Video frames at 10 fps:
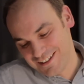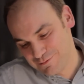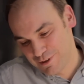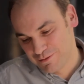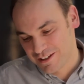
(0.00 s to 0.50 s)

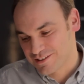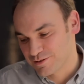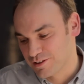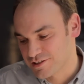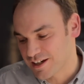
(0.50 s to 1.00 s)
Maybe that's
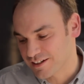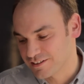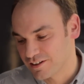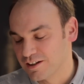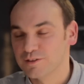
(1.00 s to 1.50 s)
a
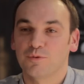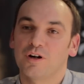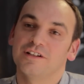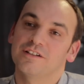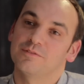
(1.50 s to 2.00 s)
second Isle of
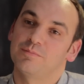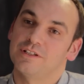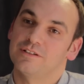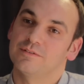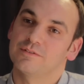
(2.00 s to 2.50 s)
Wight could
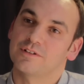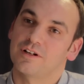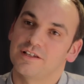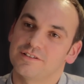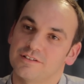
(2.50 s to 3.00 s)
be
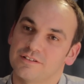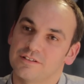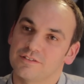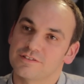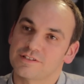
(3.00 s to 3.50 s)
created
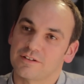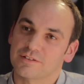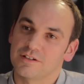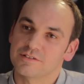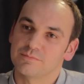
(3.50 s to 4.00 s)
on the south
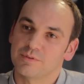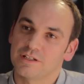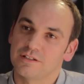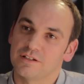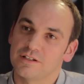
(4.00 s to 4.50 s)
coast of
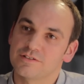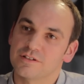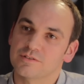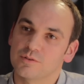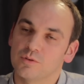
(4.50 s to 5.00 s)
Britain, and it's
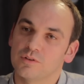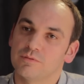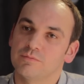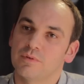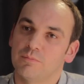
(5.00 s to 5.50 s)
just all
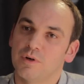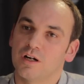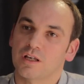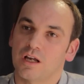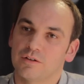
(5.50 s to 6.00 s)
the
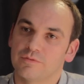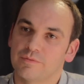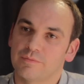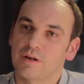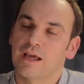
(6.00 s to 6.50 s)
muck out
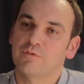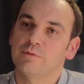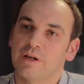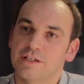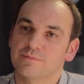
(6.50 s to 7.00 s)
of every
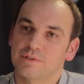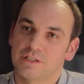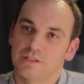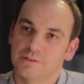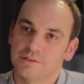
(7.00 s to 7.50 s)
basement
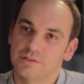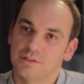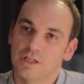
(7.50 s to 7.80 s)
in London.